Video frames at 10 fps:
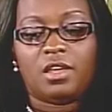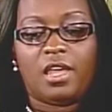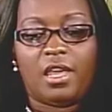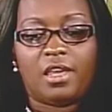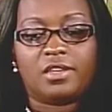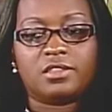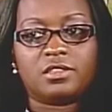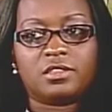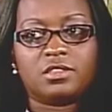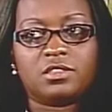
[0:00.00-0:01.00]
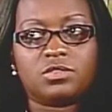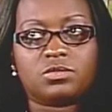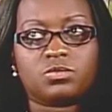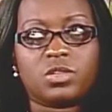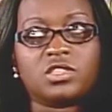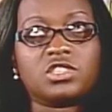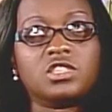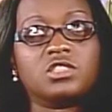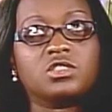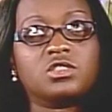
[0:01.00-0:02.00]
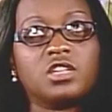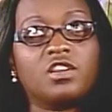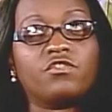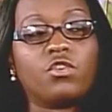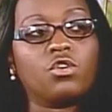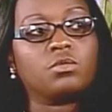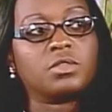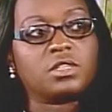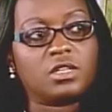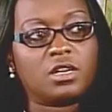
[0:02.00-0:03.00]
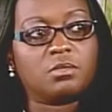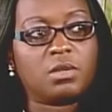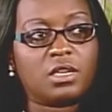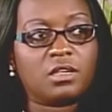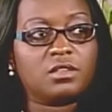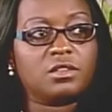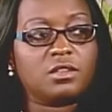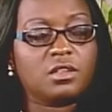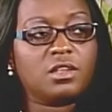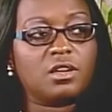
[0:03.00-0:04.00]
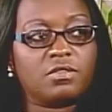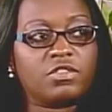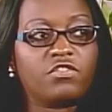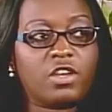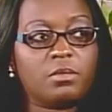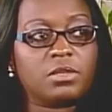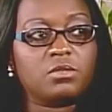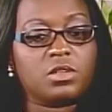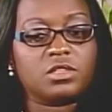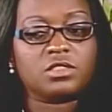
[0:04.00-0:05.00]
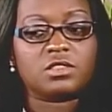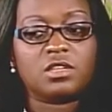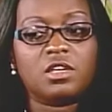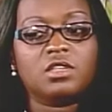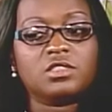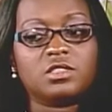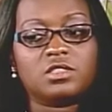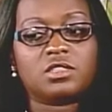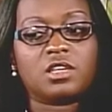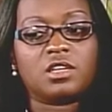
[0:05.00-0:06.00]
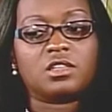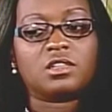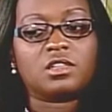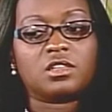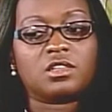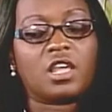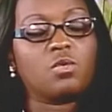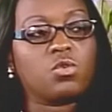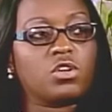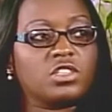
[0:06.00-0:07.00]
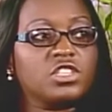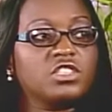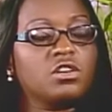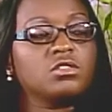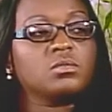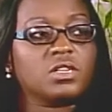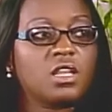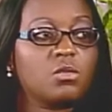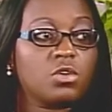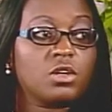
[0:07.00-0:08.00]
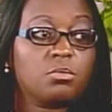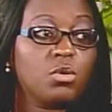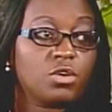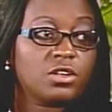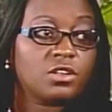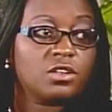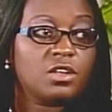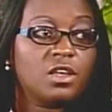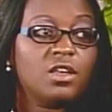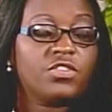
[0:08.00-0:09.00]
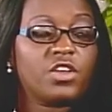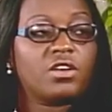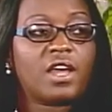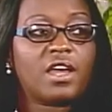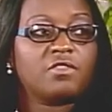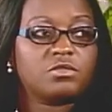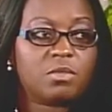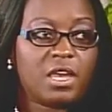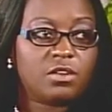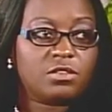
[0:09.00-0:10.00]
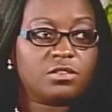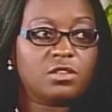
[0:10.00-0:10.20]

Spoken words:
And what she informed the young men of the family was, she said she told them that they were important. Their lives mattered.